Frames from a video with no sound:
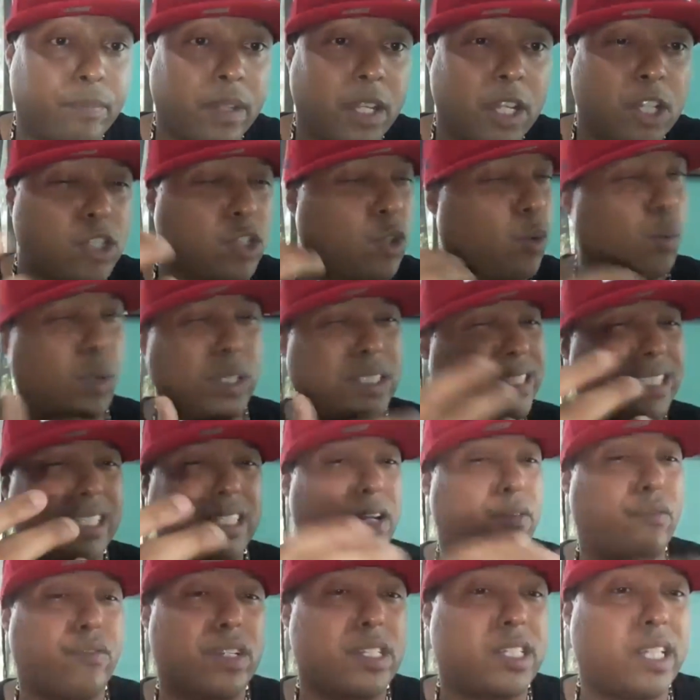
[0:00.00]
So what's the
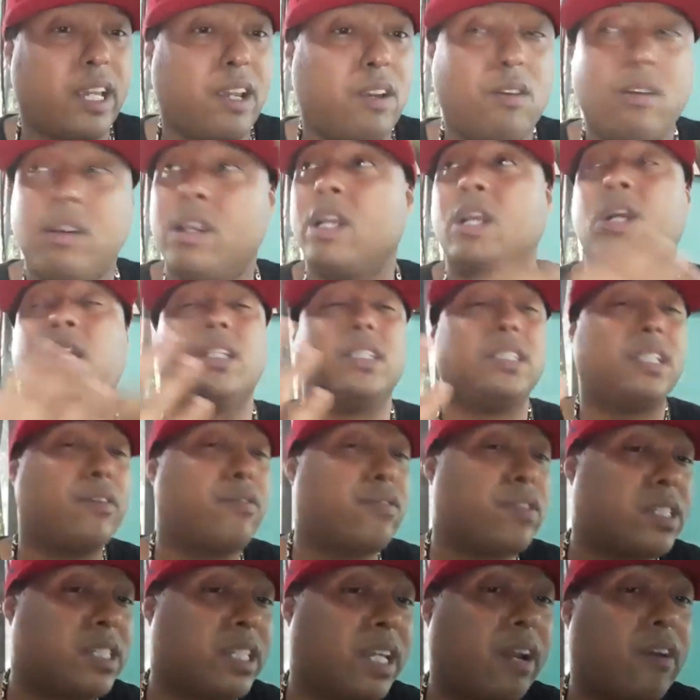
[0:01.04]
difference here?
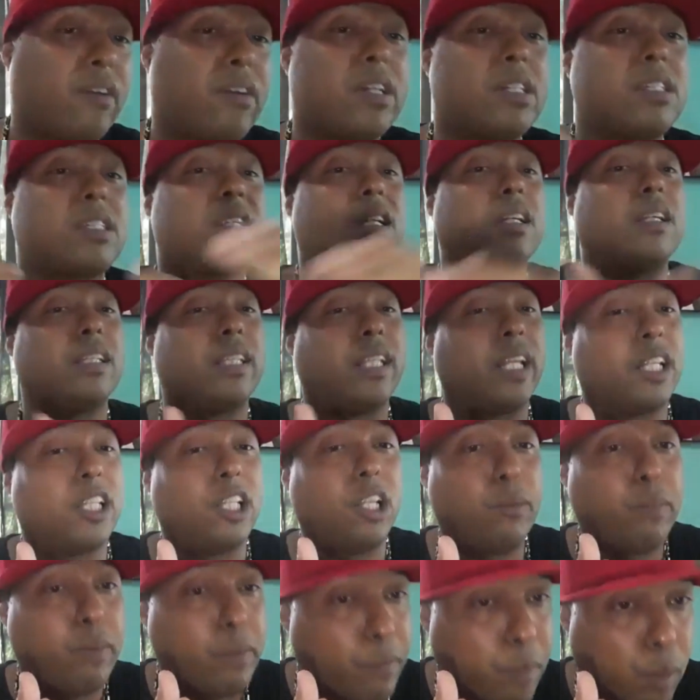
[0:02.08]
Difference here is they're a
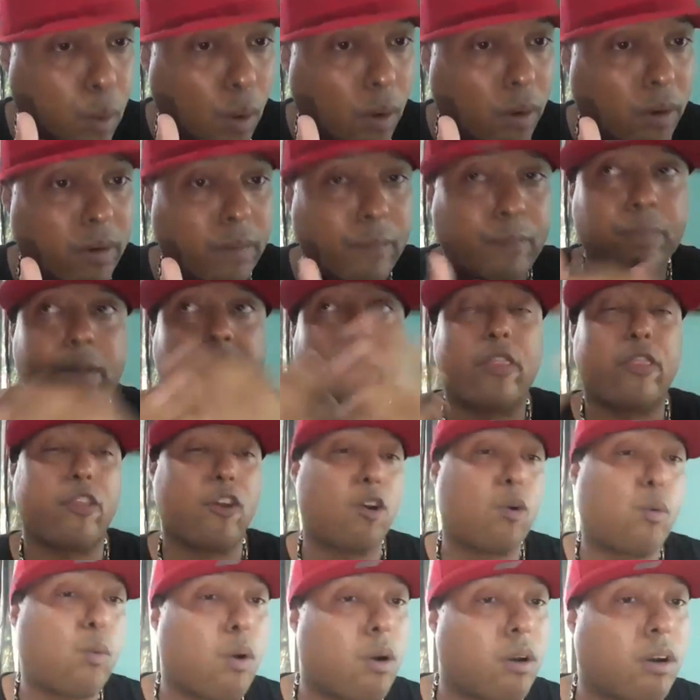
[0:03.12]
little bit poorer,
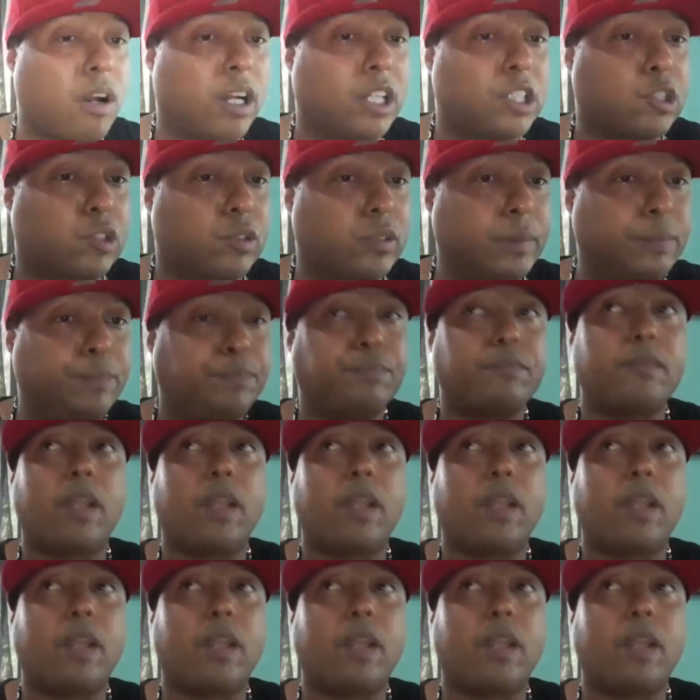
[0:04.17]
third world country,